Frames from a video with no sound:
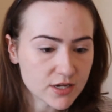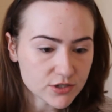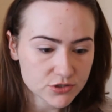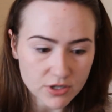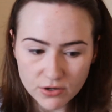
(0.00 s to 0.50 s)

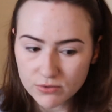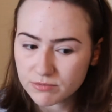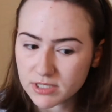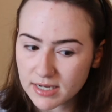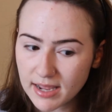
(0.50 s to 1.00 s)

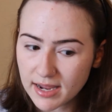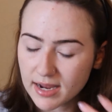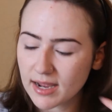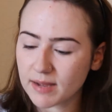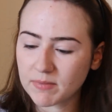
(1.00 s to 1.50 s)
So
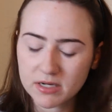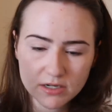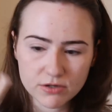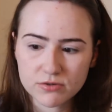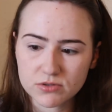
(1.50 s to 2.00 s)
today I'm gonna
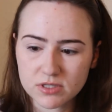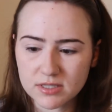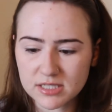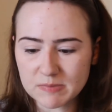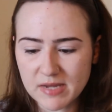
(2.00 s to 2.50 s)
use
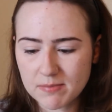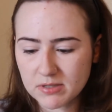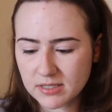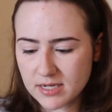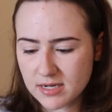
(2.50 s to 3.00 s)
this
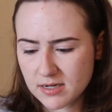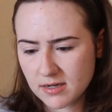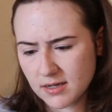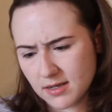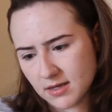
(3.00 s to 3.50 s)

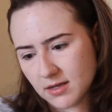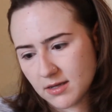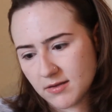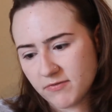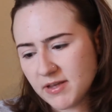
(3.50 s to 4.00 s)

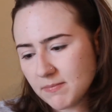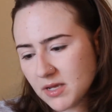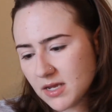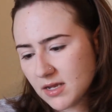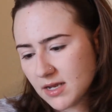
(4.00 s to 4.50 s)
Maybelline Fit
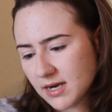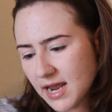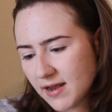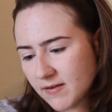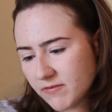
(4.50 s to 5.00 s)
Me, and I
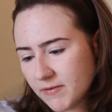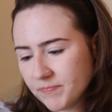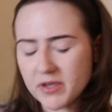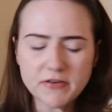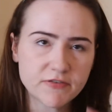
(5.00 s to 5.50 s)
have
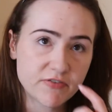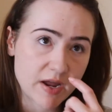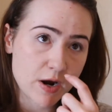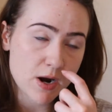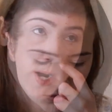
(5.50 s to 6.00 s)

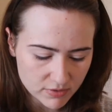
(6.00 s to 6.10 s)
fair.